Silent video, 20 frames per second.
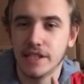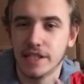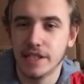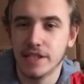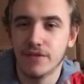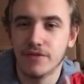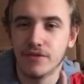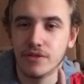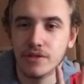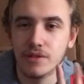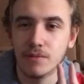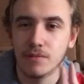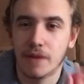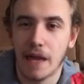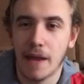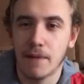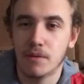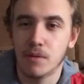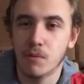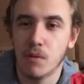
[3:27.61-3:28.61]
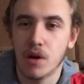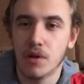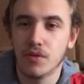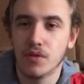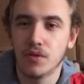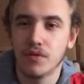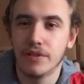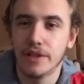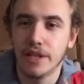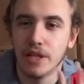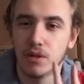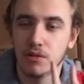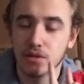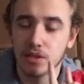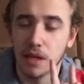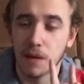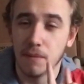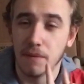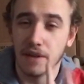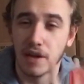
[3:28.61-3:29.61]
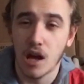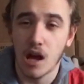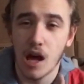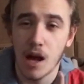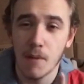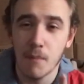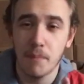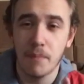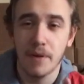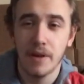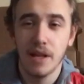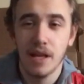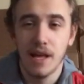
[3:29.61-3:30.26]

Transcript: in for some Captain Marvel videos coming up.